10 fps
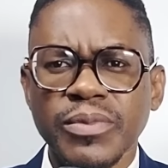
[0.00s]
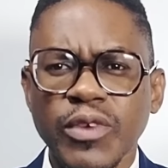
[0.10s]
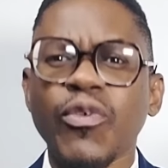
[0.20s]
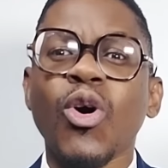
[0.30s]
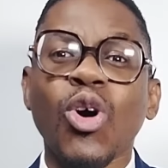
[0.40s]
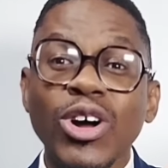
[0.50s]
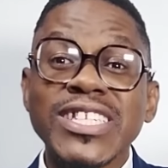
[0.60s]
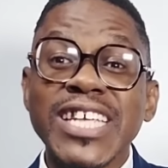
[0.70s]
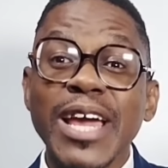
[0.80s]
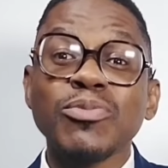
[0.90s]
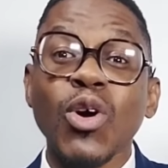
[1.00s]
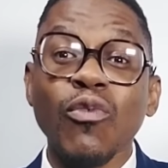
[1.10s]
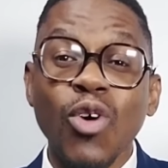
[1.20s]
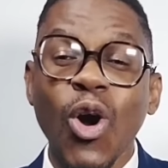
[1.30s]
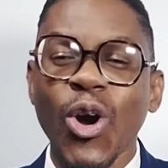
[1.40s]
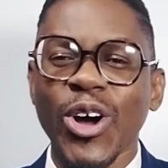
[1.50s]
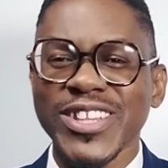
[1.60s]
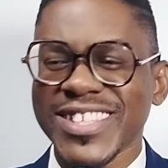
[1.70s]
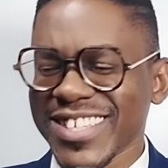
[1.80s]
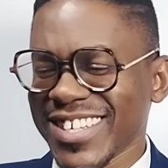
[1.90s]
for contempt of
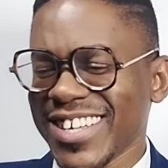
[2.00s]
court